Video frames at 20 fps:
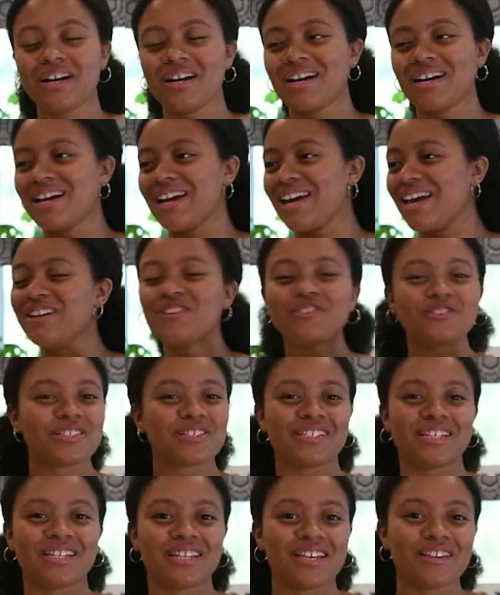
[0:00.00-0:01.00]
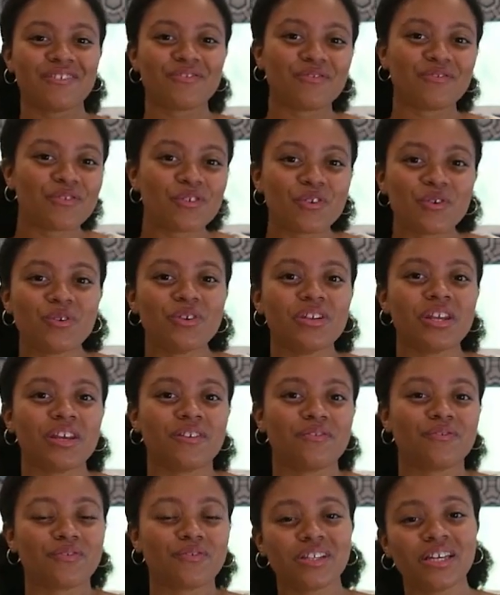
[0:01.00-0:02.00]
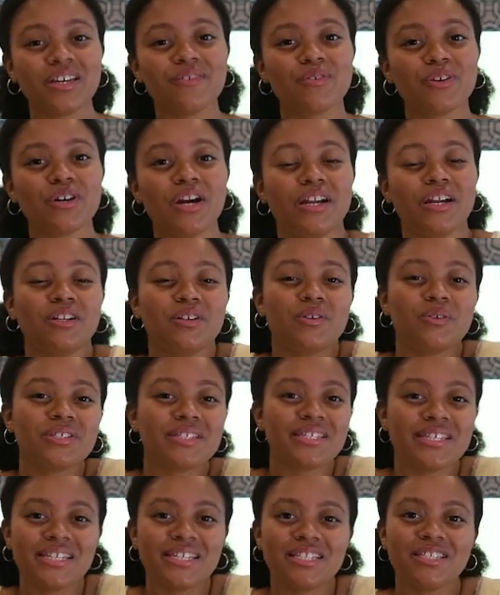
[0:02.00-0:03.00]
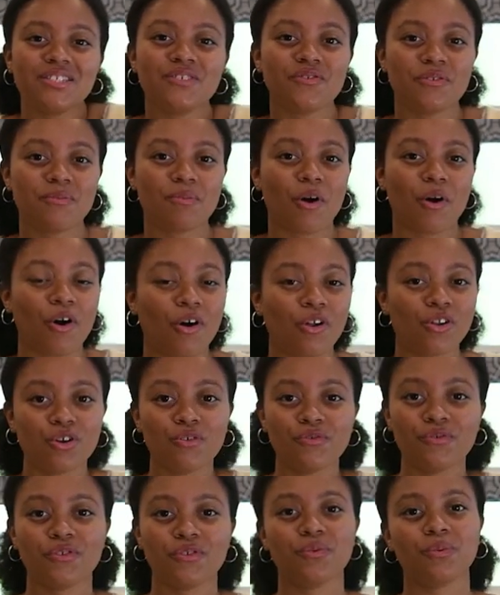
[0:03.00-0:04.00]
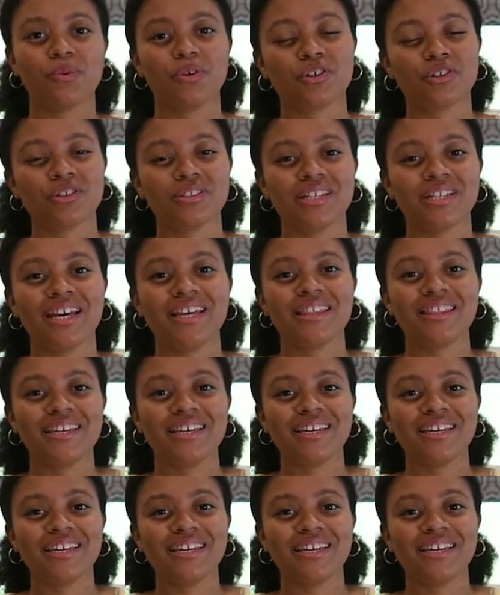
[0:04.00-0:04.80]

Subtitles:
interested in food and flavor and cuisines from all over the world. And I think